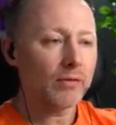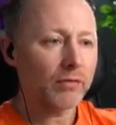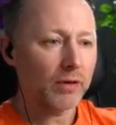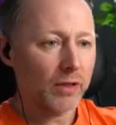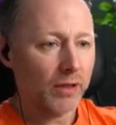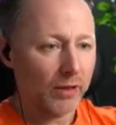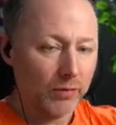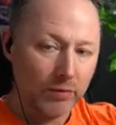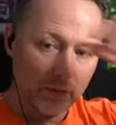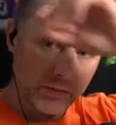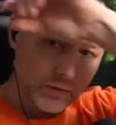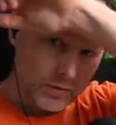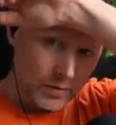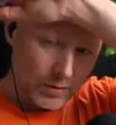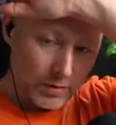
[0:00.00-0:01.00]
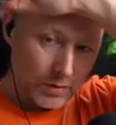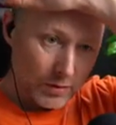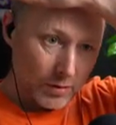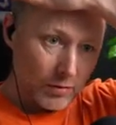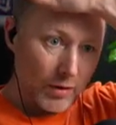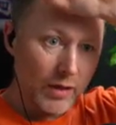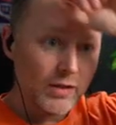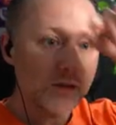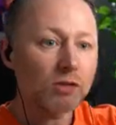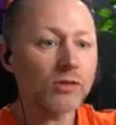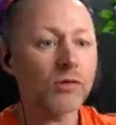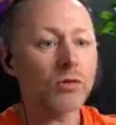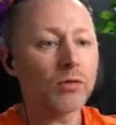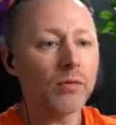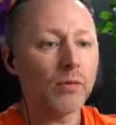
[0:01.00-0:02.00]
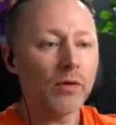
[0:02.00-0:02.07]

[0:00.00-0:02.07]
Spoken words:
Fucking hell. Right, so.